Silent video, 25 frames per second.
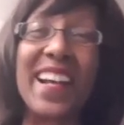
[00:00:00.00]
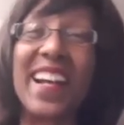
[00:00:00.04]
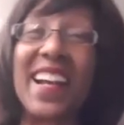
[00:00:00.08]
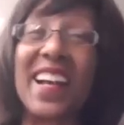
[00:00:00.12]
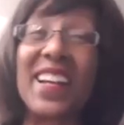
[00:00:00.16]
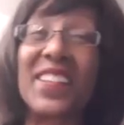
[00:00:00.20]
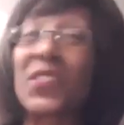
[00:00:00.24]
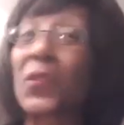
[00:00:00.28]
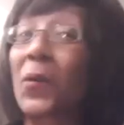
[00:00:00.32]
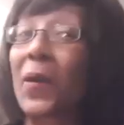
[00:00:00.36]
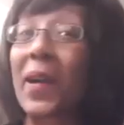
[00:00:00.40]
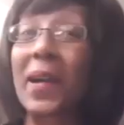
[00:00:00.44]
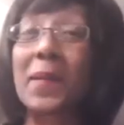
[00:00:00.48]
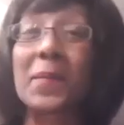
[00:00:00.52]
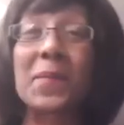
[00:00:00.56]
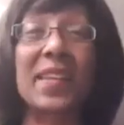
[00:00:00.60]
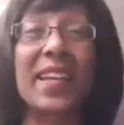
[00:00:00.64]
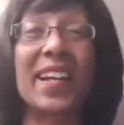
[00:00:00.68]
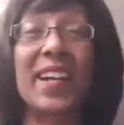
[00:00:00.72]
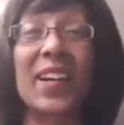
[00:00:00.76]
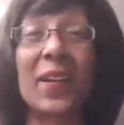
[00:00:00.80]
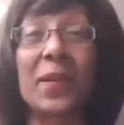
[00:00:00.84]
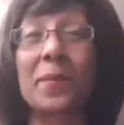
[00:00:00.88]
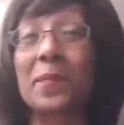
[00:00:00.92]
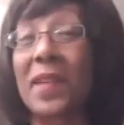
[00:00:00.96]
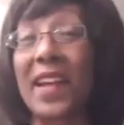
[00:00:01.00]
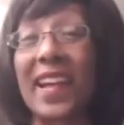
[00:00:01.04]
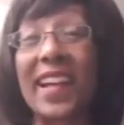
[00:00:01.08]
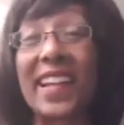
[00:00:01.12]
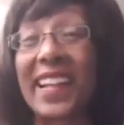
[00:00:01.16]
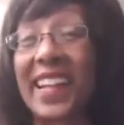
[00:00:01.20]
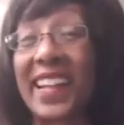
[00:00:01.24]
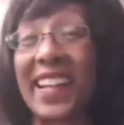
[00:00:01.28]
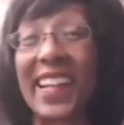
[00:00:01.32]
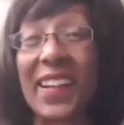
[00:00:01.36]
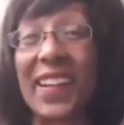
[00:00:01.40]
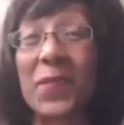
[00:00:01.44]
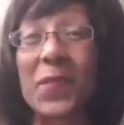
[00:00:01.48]
So I'm there
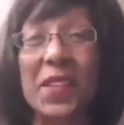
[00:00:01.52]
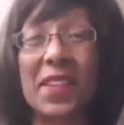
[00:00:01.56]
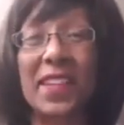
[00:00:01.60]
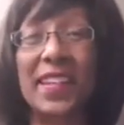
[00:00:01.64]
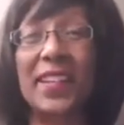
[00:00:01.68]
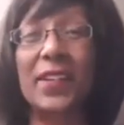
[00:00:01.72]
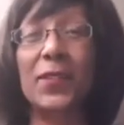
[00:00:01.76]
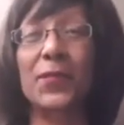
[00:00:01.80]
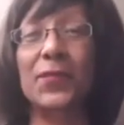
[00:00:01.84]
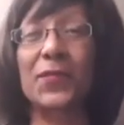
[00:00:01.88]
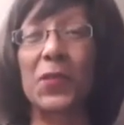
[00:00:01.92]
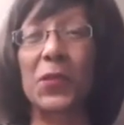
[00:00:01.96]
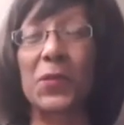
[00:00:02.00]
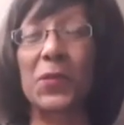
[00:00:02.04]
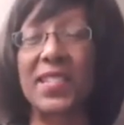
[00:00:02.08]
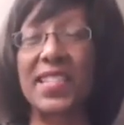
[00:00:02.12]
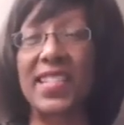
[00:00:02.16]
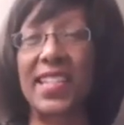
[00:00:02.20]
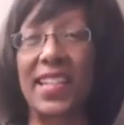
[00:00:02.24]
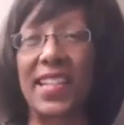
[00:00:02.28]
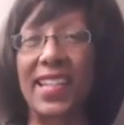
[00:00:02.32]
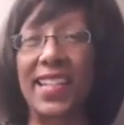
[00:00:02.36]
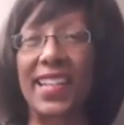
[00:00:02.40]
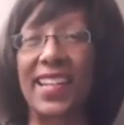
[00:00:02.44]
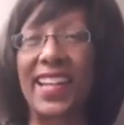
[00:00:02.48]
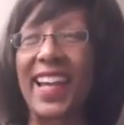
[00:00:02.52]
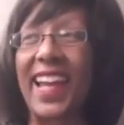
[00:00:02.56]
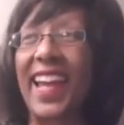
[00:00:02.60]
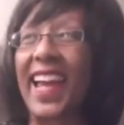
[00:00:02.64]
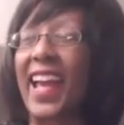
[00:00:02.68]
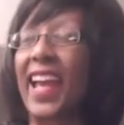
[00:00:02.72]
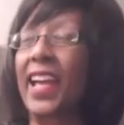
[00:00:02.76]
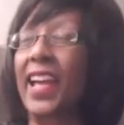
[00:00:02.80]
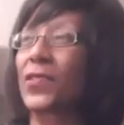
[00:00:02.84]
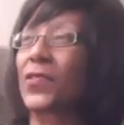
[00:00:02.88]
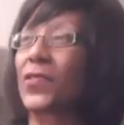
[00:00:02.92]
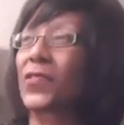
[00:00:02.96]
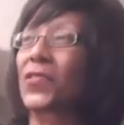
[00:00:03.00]
painting with earphones in.
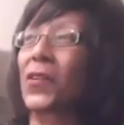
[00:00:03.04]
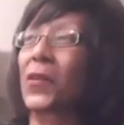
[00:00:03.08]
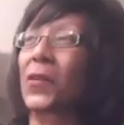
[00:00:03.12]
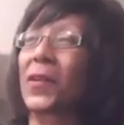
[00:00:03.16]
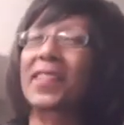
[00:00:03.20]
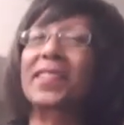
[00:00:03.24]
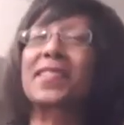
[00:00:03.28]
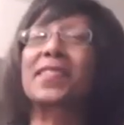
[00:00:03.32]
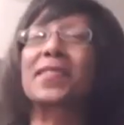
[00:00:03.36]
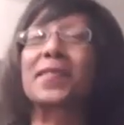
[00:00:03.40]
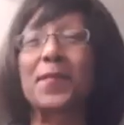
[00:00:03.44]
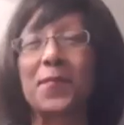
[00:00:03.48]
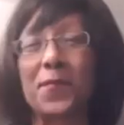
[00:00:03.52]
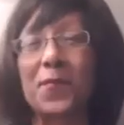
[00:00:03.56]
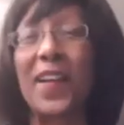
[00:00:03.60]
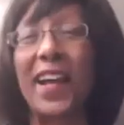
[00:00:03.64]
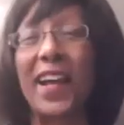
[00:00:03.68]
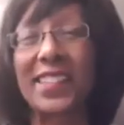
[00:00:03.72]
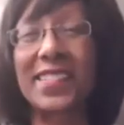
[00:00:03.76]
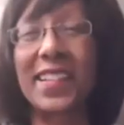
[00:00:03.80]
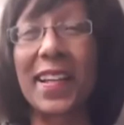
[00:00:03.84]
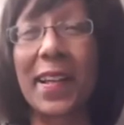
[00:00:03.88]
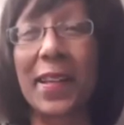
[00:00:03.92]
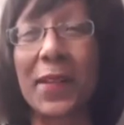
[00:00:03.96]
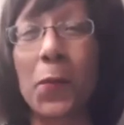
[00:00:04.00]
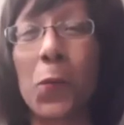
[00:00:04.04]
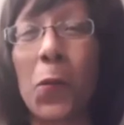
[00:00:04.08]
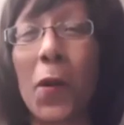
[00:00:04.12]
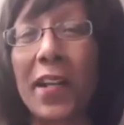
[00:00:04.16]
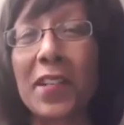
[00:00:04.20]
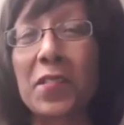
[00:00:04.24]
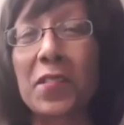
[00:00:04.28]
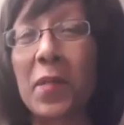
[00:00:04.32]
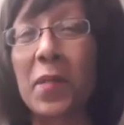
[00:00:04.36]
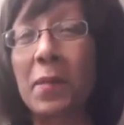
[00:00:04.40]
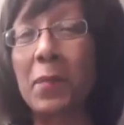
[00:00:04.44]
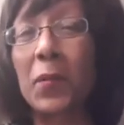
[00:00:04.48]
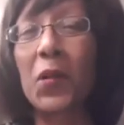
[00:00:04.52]
And so it's fascinating. Watch
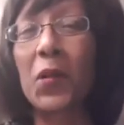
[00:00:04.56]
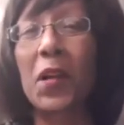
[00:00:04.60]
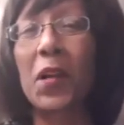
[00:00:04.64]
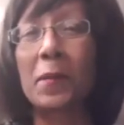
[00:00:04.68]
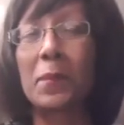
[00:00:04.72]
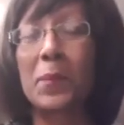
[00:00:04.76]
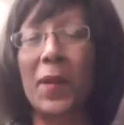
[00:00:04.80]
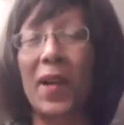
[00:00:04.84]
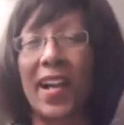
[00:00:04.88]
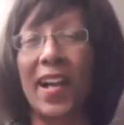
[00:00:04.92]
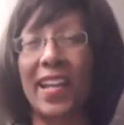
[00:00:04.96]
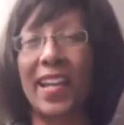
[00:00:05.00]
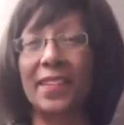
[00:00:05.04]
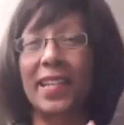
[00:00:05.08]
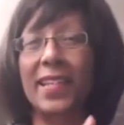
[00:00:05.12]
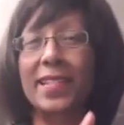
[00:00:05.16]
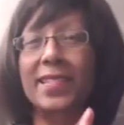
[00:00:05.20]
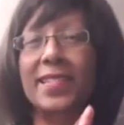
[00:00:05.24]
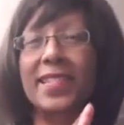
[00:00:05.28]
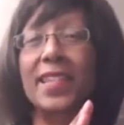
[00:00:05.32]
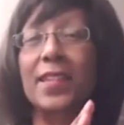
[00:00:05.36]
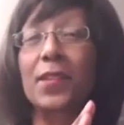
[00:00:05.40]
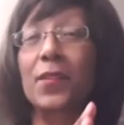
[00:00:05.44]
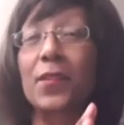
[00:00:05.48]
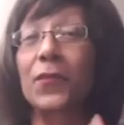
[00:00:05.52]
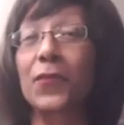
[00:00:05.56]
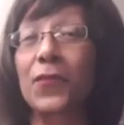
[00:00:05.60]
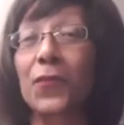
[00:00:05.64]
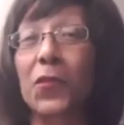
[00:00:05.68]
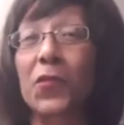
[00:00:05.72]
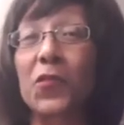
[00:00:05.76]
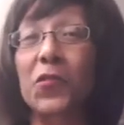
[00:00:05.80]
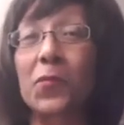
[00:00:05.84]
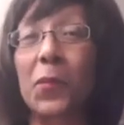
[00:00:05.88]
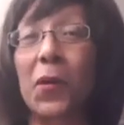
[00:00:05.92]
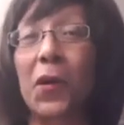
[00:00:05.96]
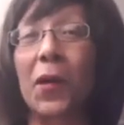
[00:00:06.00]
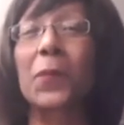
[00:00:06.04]
people come by and they see the
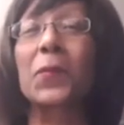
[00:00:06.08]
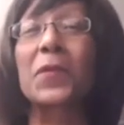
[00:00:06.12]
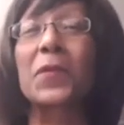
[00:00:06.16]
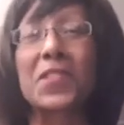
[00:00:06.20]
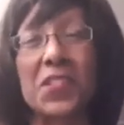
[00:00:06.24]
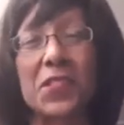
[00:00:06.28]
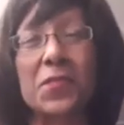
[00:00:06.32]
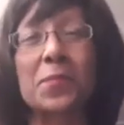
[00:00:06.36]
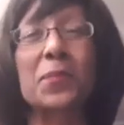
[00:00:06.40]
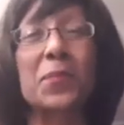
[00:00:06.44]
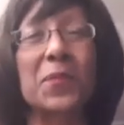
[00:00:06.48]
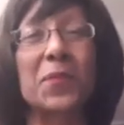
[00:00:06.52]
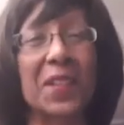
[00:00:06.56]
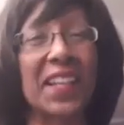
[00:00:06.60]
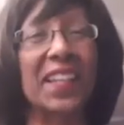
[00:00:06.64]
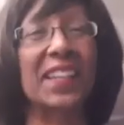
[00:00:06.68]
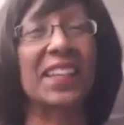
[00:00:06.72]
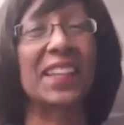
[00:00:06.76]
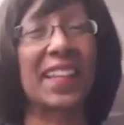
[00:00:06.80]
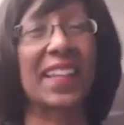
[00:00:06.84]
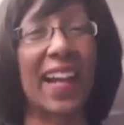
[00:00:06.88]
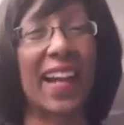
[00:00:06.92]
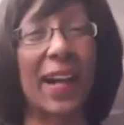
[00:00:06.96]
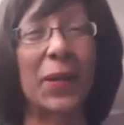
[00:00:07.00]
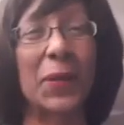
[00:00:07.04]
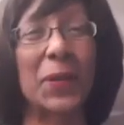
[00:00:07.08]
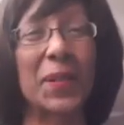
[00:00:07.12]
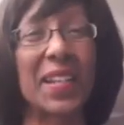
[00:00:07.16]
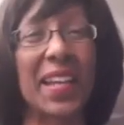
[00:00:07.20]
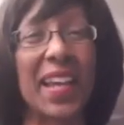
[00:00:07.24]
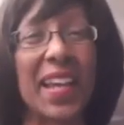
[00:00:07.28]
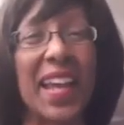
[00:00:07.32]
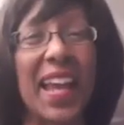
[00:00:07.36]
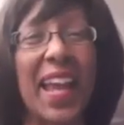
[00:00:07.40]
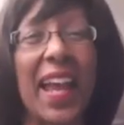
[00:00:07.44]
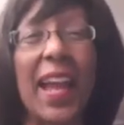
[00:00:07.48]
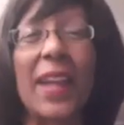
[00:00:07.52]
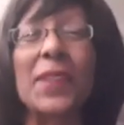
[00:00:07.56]
first part, which is pretty loud,
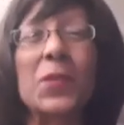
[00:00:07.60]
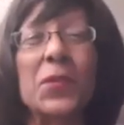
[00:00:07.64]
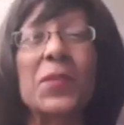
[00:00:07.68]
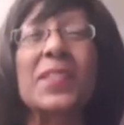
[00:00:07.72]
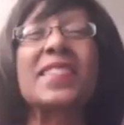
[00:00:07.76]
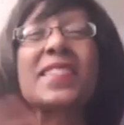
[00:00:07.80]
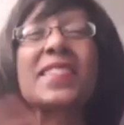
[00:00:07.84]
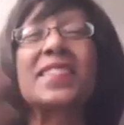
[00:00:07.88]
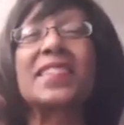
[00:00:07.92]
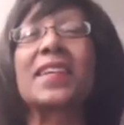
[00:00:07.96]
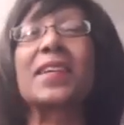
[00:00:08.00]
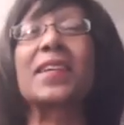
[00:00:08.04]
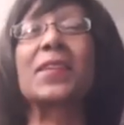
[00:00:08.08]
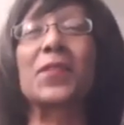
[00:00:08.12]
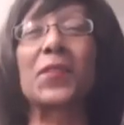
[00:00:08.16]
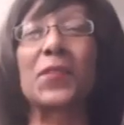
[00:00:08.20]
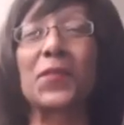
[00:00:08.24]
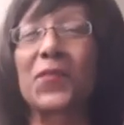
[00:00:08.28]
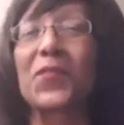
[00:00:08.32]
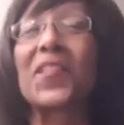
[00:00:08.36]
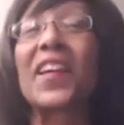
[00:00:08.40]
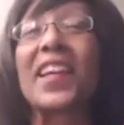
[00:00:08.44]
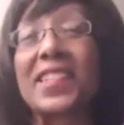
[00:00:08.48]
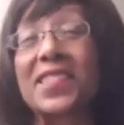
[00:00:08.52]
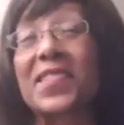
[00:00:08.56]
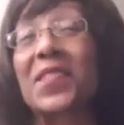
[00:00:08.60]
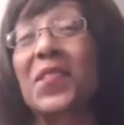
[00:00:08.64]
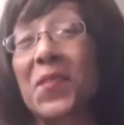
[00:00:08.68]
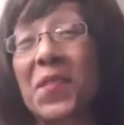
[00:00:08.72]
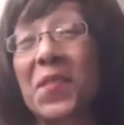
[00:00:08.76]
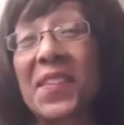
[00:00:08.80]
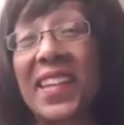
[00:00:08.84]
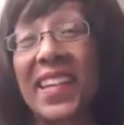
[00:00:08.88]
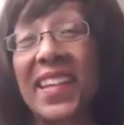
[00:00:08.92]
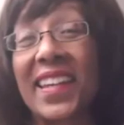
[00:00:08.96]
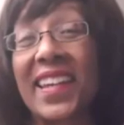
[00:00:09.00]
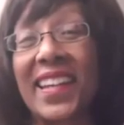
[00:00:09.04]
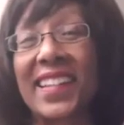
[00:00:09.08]
and you can see in their face, they're
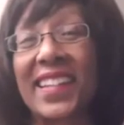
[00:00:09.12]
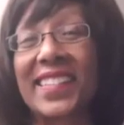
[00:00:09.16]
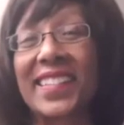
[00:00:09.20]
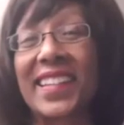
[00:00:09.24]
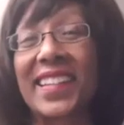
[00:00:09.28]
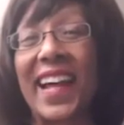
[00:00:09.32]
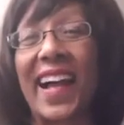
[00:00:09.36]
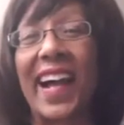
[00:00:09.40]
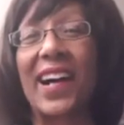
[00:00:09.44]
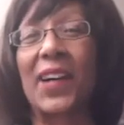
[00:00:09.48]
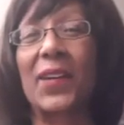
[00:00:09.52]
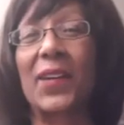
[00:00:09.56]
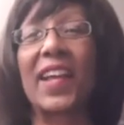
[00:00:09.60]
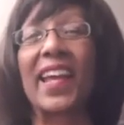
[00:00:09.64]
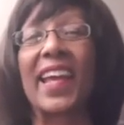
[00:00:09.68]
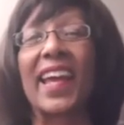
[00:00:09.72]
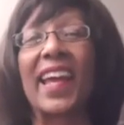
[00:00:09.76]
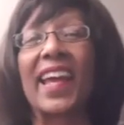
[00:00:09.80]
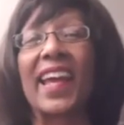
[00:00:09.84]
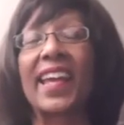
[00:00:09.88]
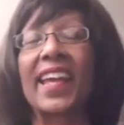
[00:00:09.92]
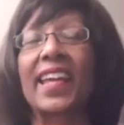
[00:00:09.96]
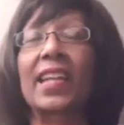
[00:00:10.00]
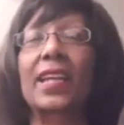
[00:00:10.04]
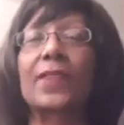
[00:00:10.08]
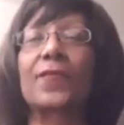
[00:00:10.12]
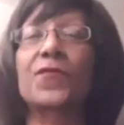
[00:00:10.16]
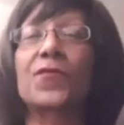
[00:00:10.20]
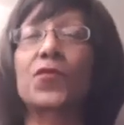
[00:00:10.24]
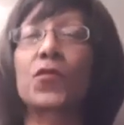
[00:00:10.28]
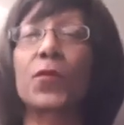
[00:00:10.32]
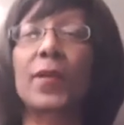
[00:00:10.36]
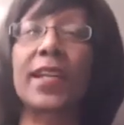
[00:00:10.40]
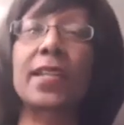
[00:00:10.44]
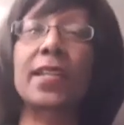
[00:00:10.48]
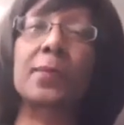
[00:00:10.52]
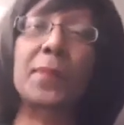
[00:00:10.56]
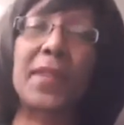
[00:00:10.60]
thinking it's loud. And I've
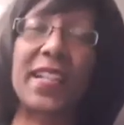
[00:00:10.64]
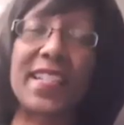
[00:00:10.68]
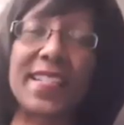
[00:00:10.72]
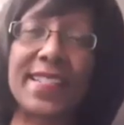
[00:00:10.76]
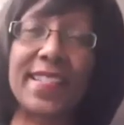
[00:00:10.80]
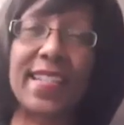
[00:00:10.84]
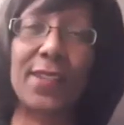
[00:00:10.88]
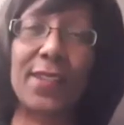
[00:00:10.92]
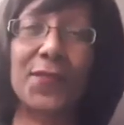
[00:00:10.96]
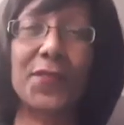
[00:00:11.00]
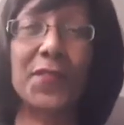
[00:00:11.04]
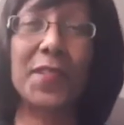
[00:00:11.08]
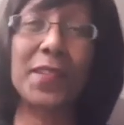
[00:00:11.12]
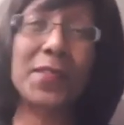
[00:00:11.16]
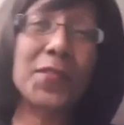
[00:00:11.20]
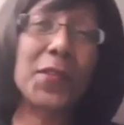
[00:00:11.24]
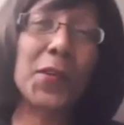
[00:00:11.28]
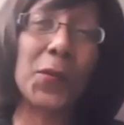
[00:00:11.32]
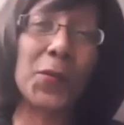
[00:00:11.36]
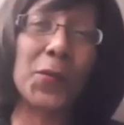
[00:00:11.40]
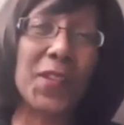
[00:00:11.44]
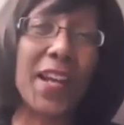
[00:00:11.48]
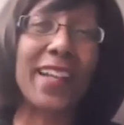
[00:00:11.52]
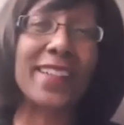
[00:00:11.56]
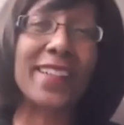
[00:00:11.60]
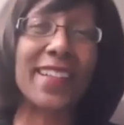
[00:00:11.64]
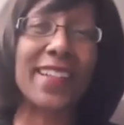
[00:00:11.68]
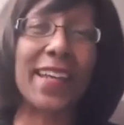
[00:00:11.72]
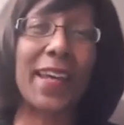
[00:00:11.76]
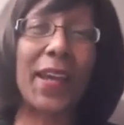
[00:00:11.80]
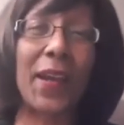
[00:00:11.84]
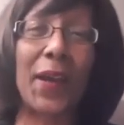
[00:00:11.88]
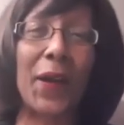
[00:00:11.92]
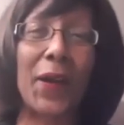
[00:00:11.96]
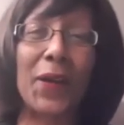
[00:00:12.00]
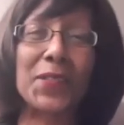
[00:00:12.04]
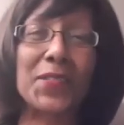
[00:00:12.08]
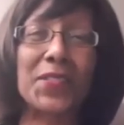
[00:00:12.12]
trained myself, you know, not to
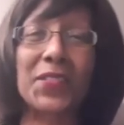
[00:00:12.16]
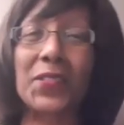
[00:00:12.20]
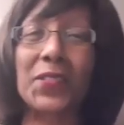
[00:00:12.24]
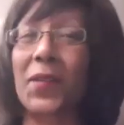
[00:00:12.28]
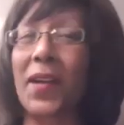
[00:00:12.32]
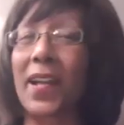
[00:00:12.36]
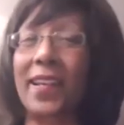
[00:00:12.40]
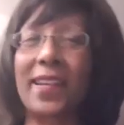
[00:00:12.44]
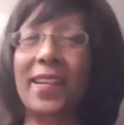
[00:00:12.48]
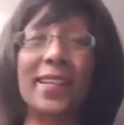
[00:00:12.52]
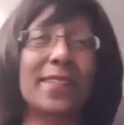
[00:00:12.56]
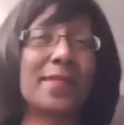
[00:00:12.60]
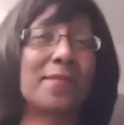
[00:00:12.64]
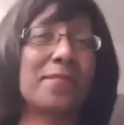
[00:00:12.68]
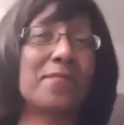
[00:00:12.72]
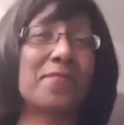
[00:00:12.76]
care so I can